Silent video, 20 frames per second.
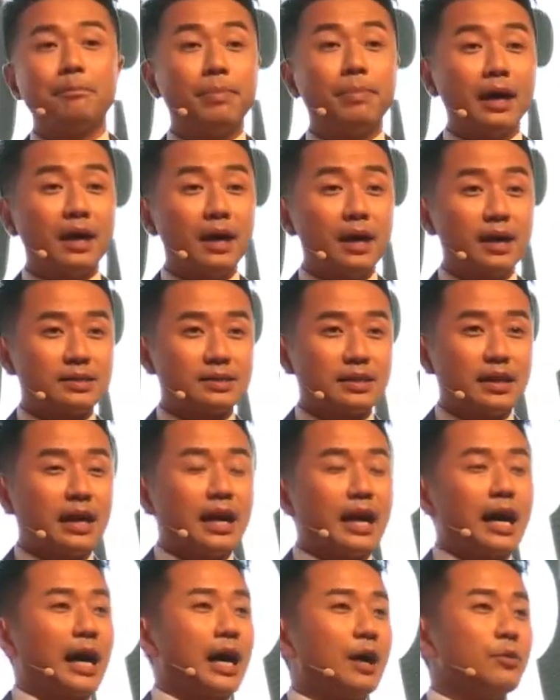but
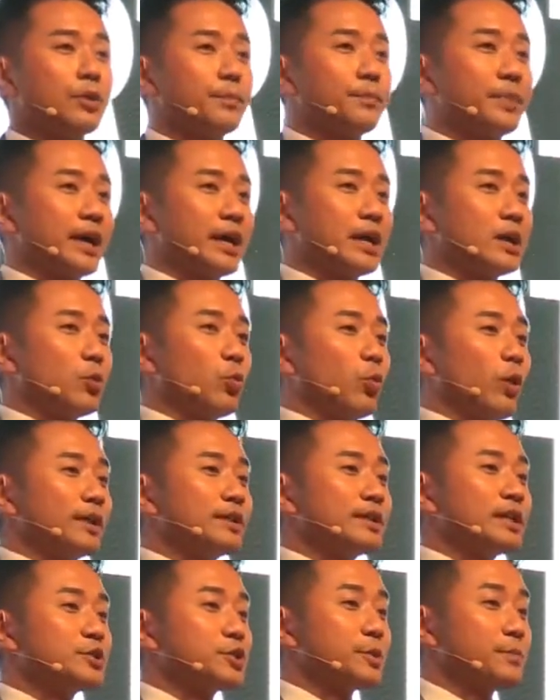I would pay
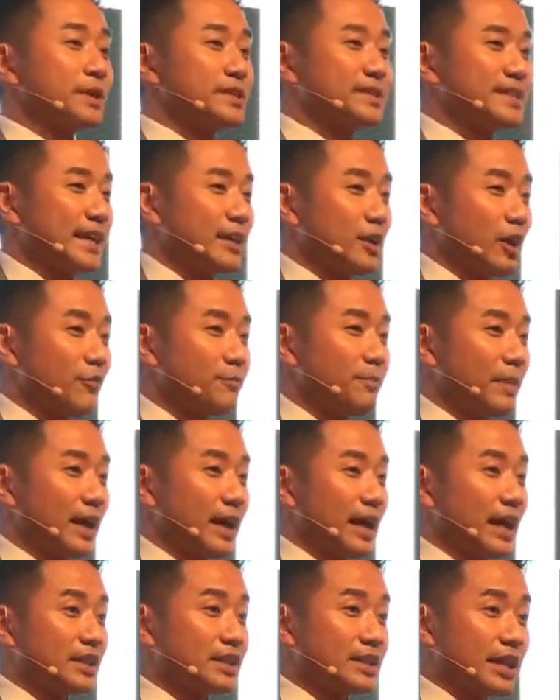100% of
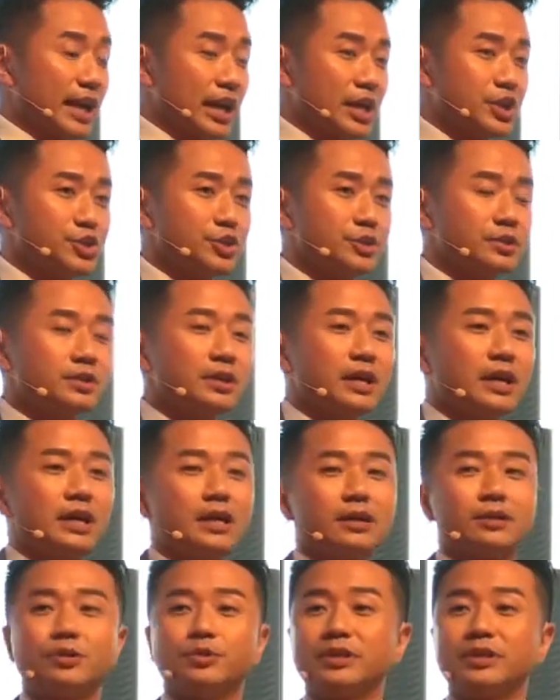my attention
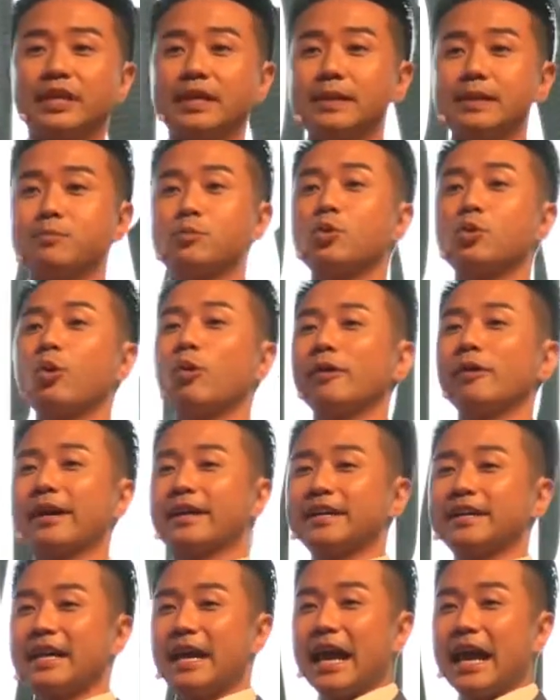to team
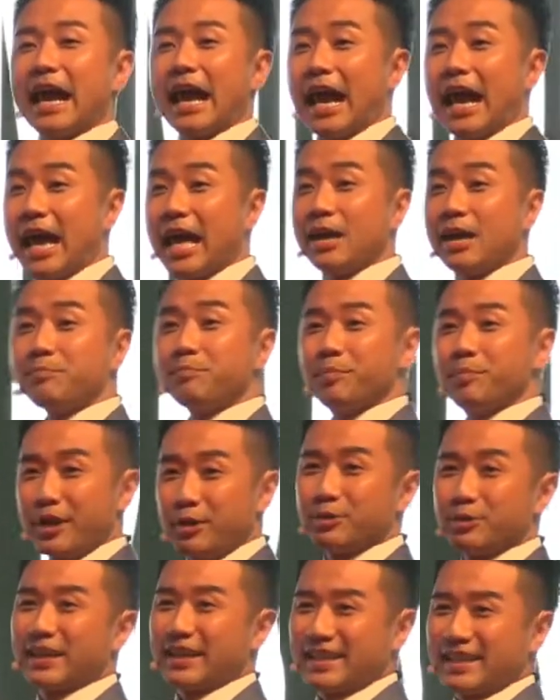growing and
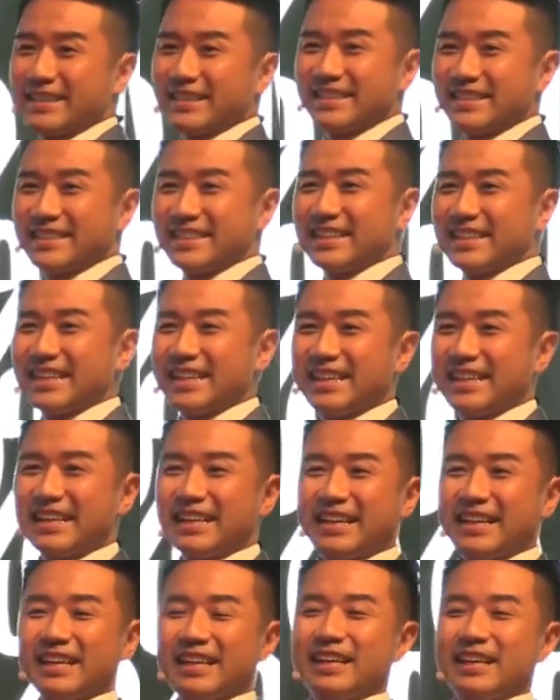building.
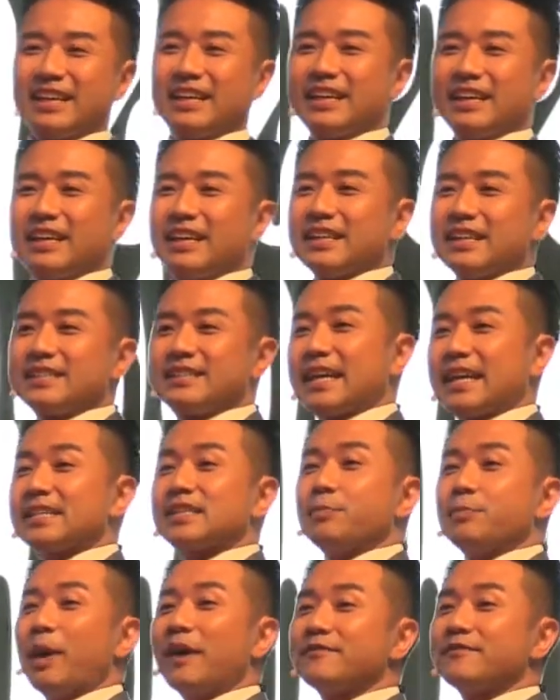
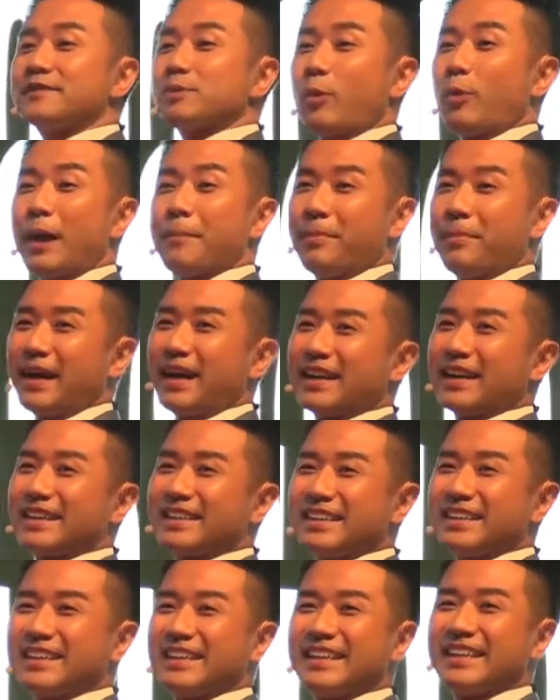6 months went
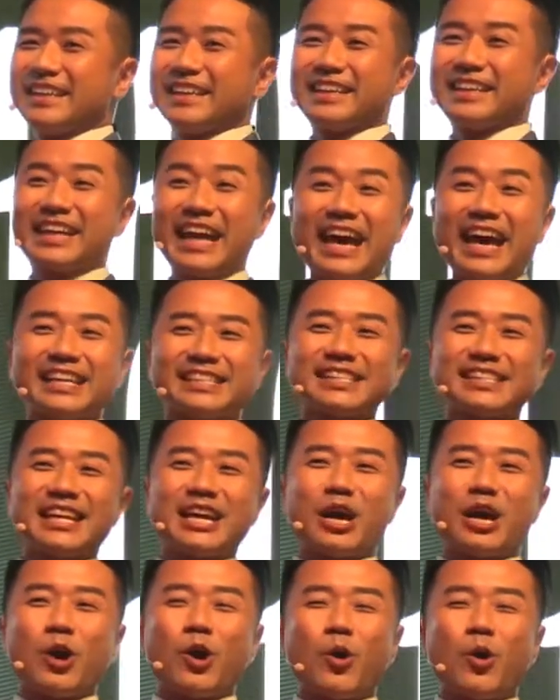by. Guess
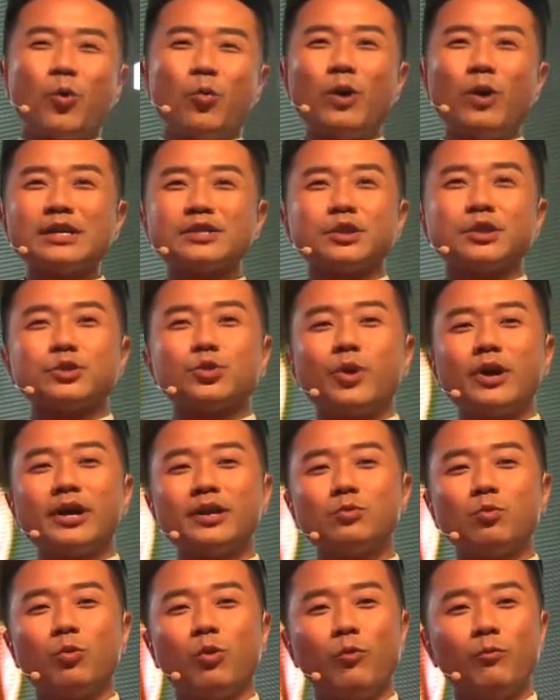what the
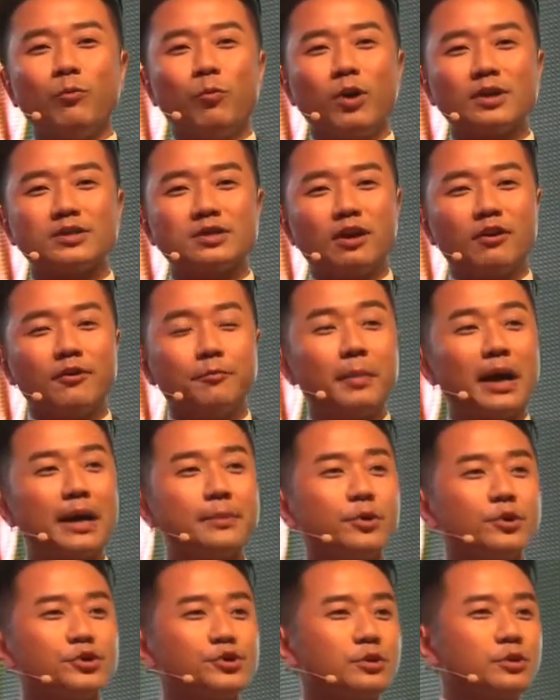trend was of
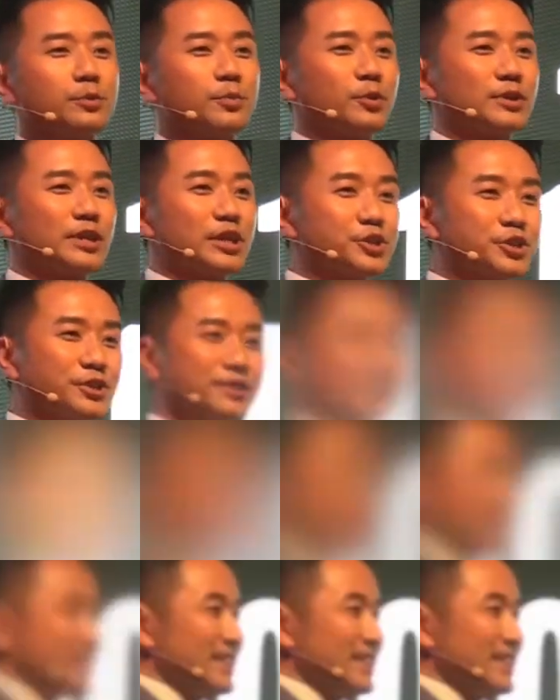my personal production?